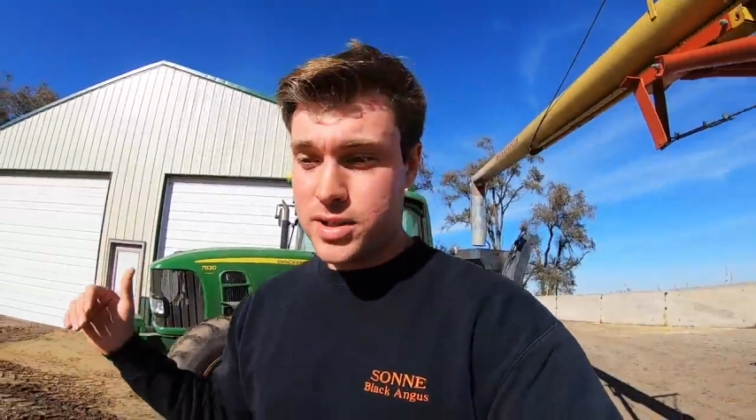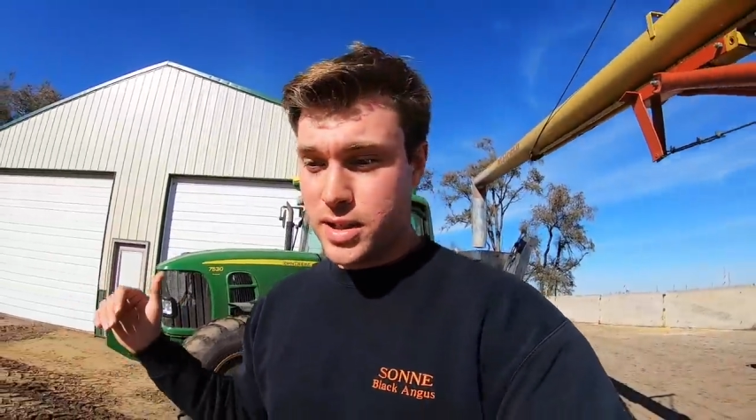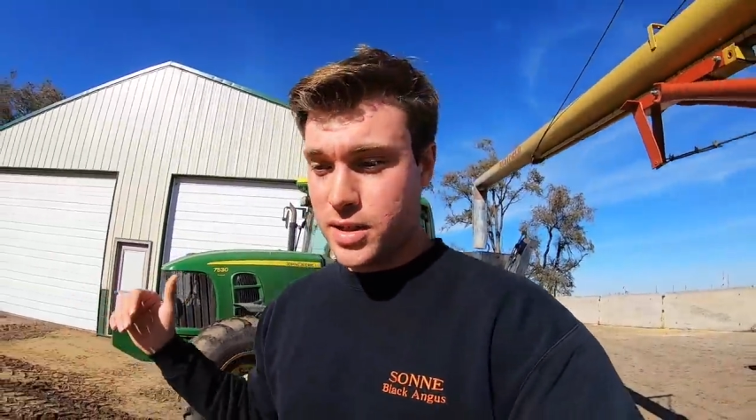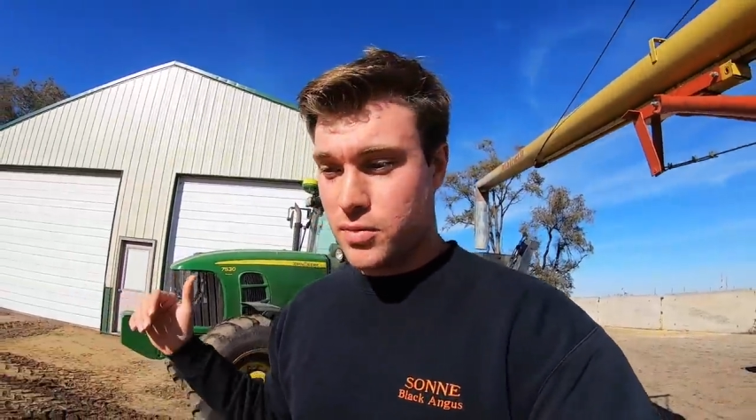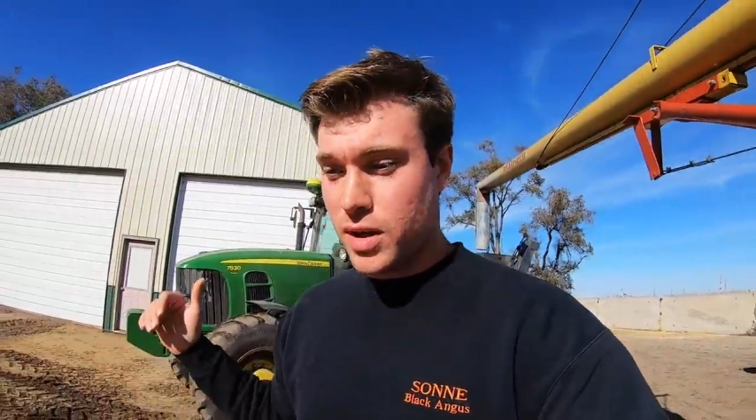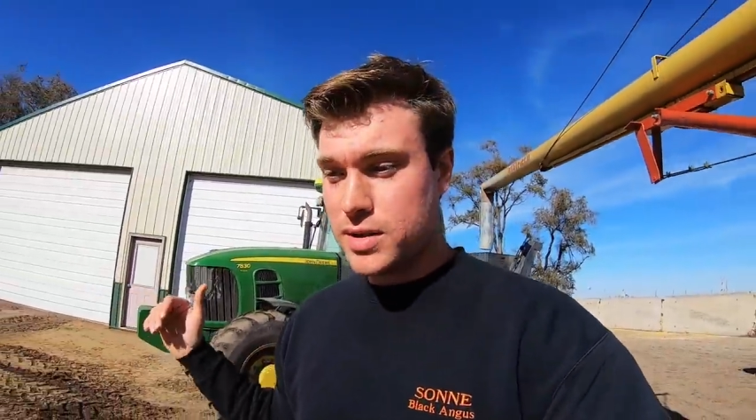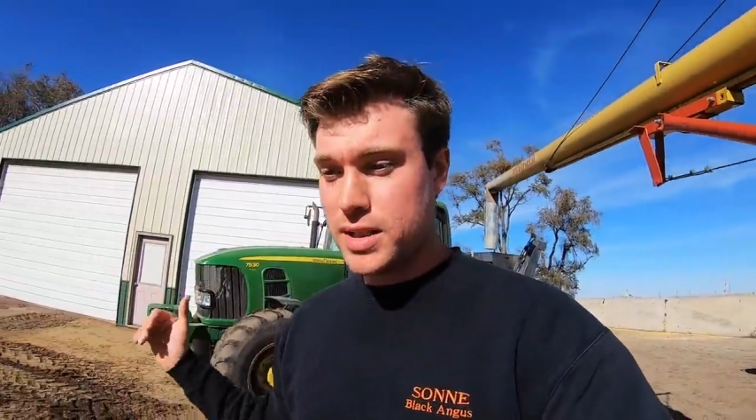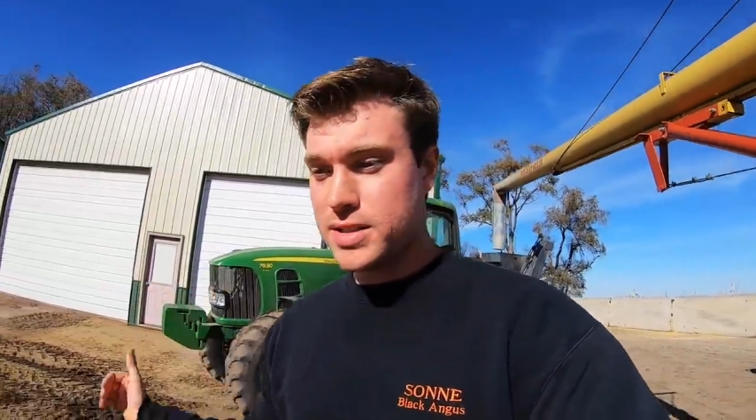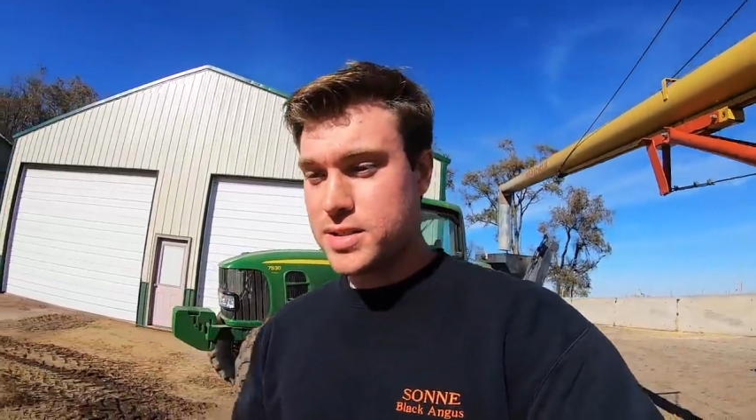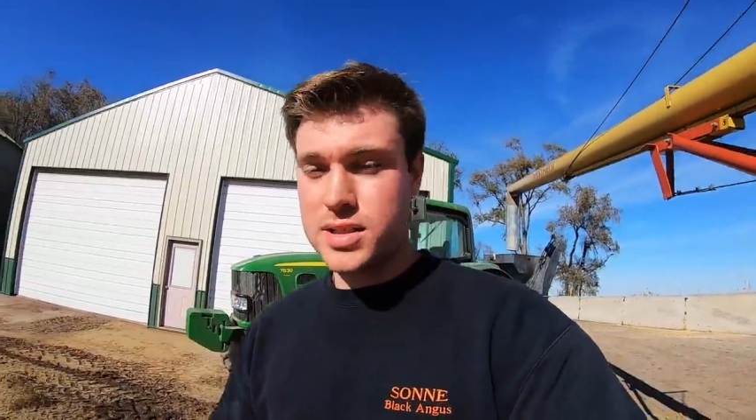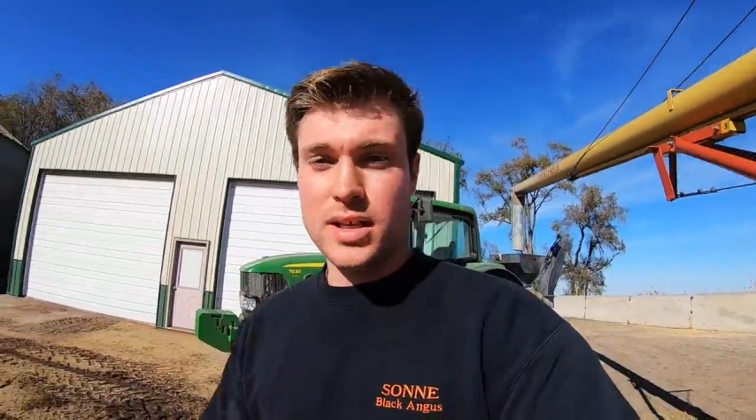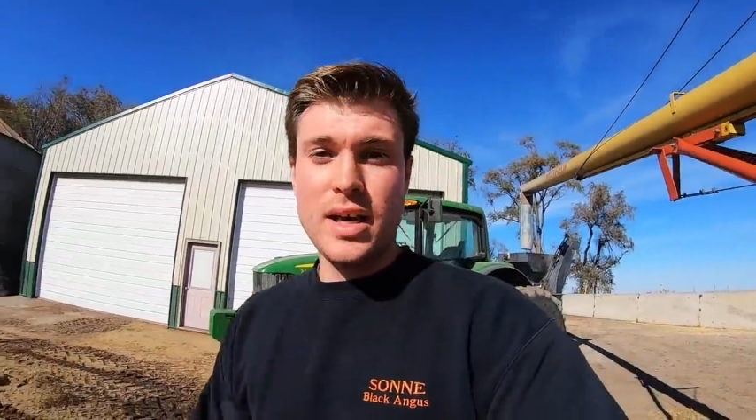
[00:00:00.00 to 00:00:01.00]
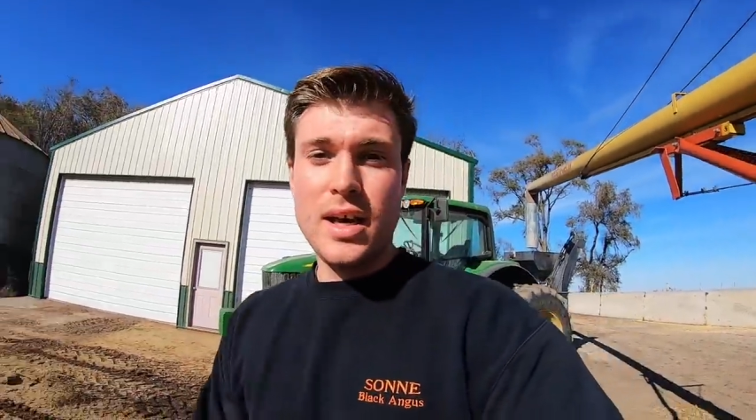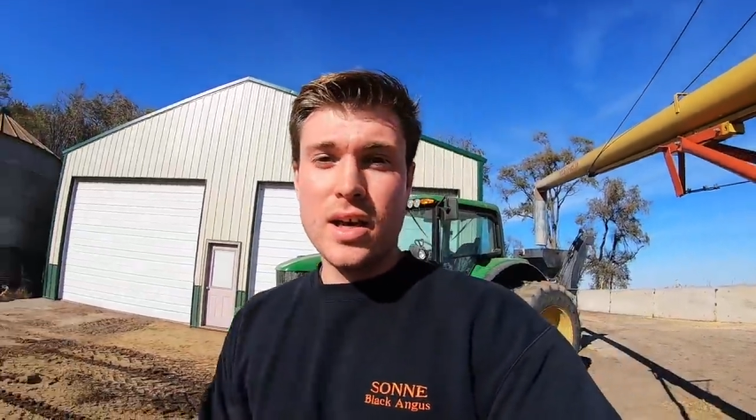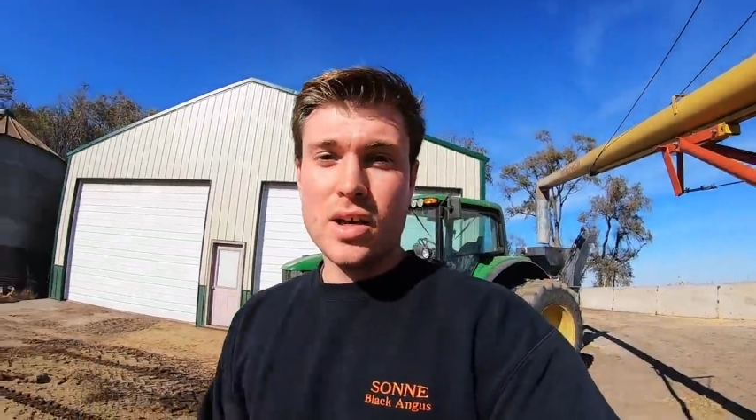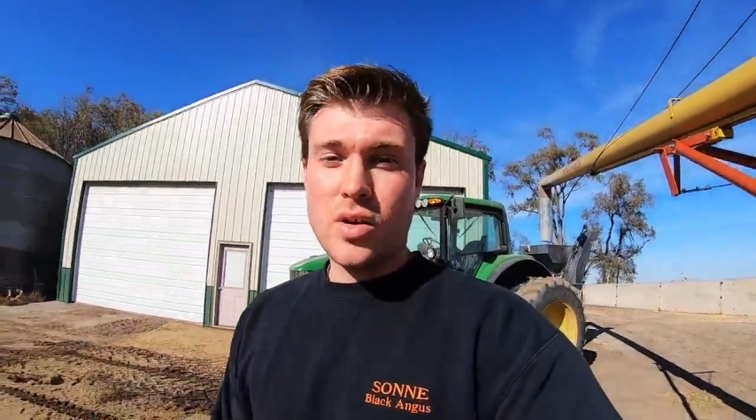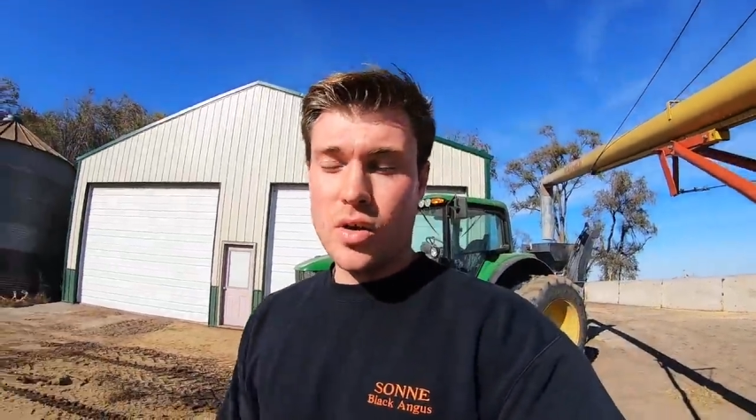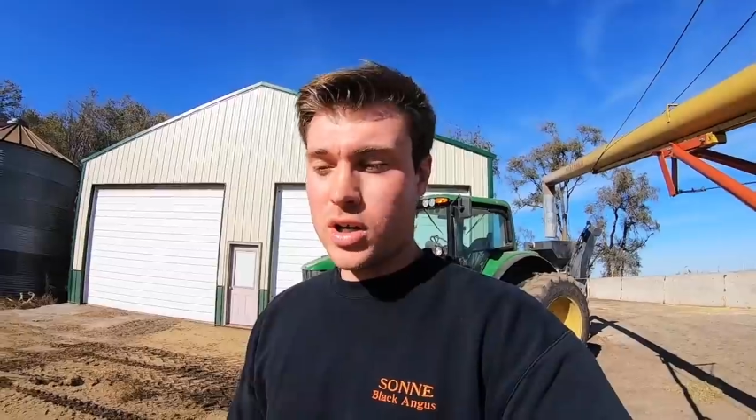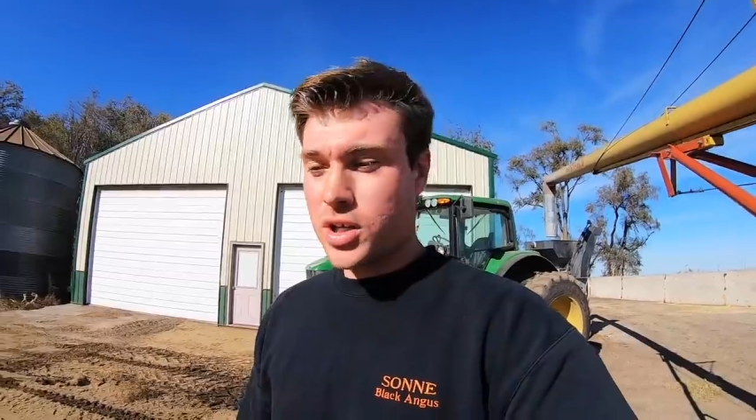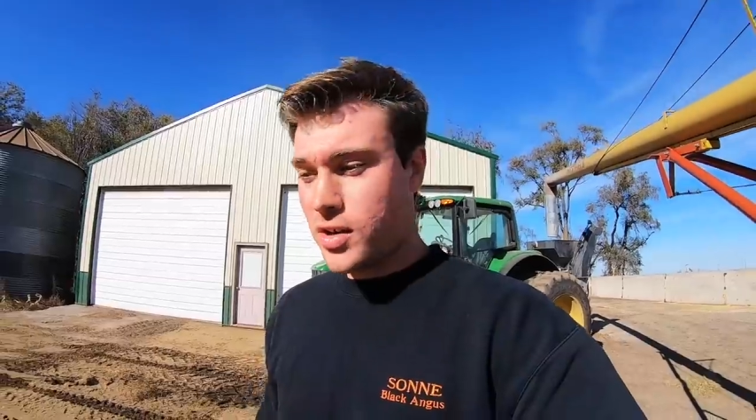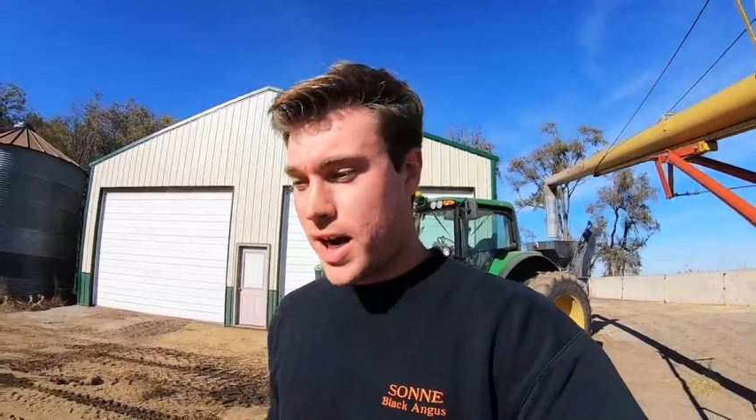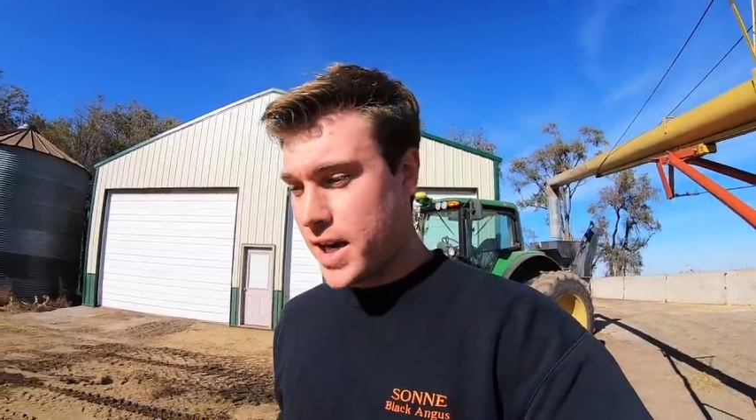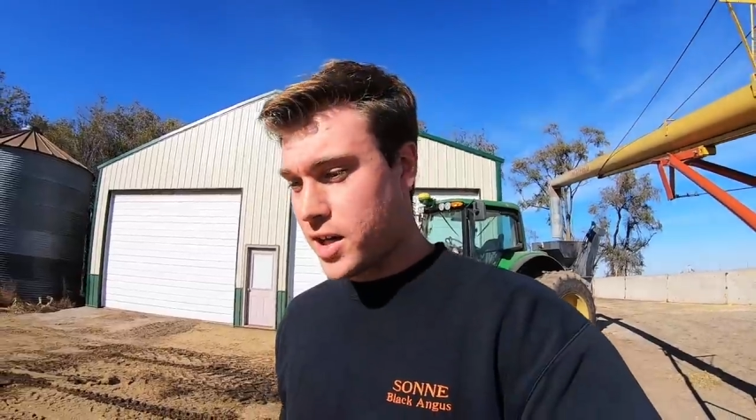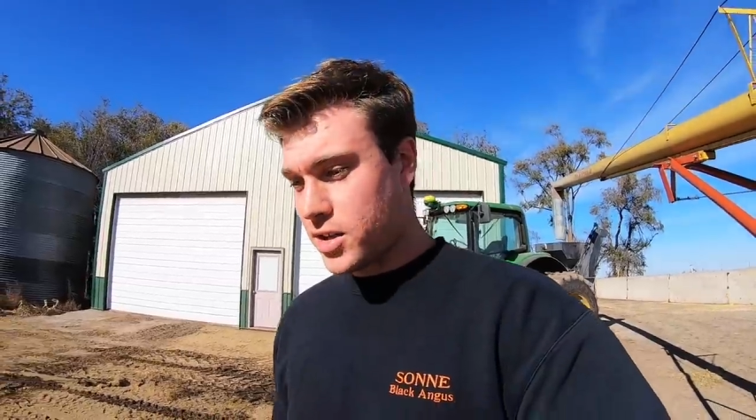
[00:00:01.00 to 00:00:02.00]
to run this corn
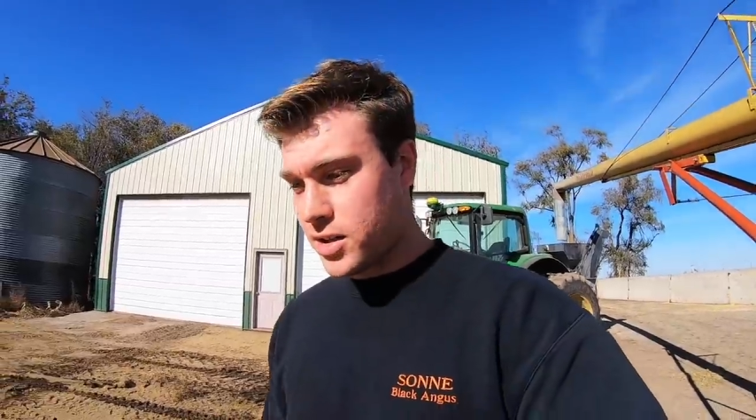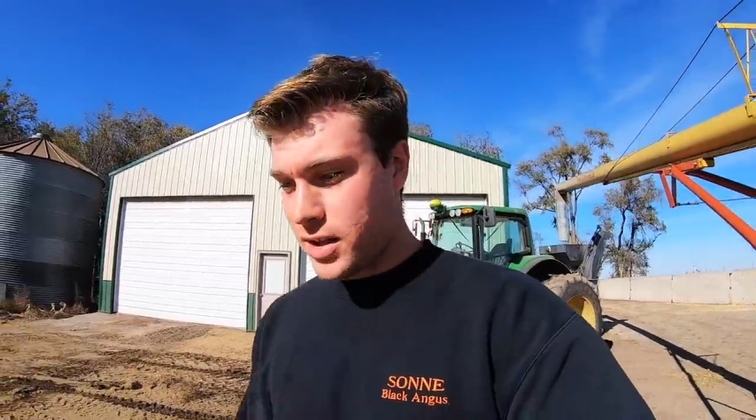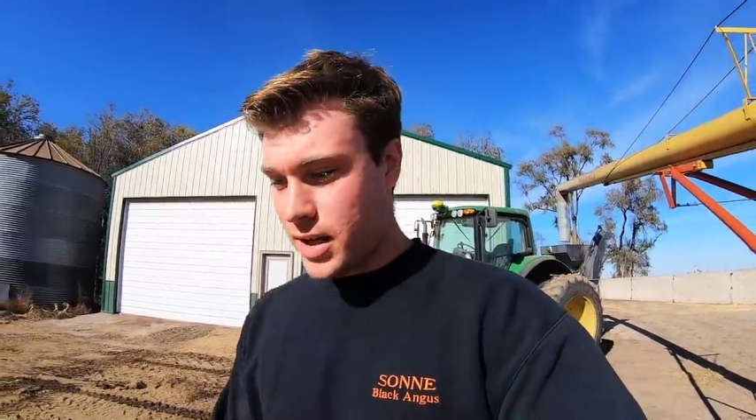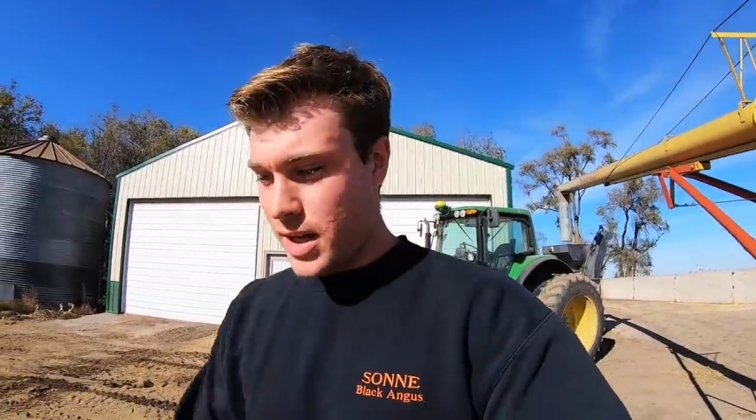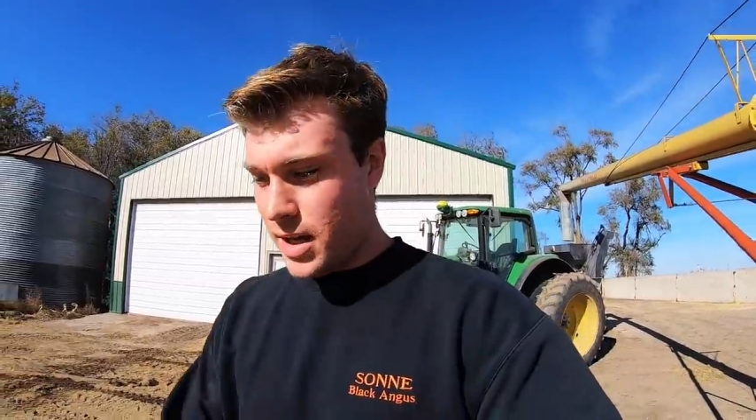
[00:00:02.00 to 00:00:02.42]
cracker.